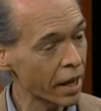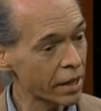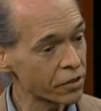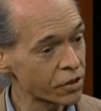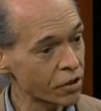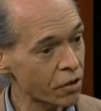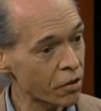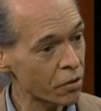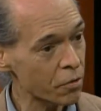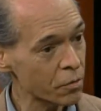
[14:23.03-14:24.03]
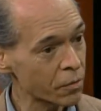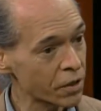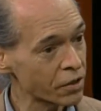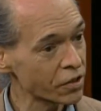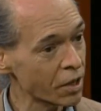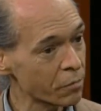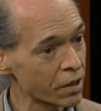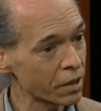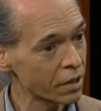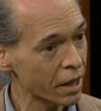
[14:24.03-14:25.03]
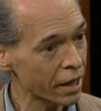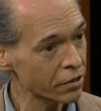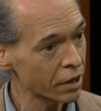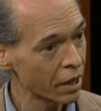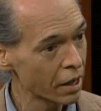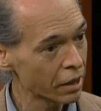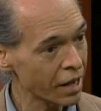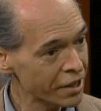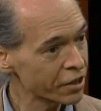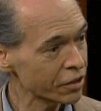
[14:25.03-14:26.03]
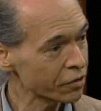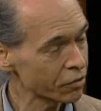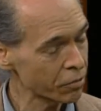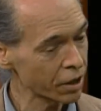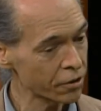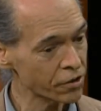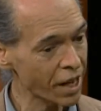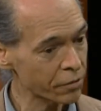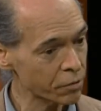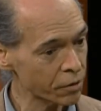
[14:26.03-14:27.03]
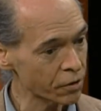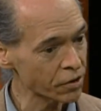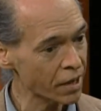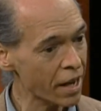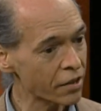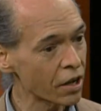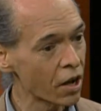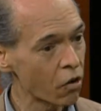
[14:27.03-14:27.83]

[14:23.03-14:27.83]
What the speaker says: so this is something that content creators have to understand.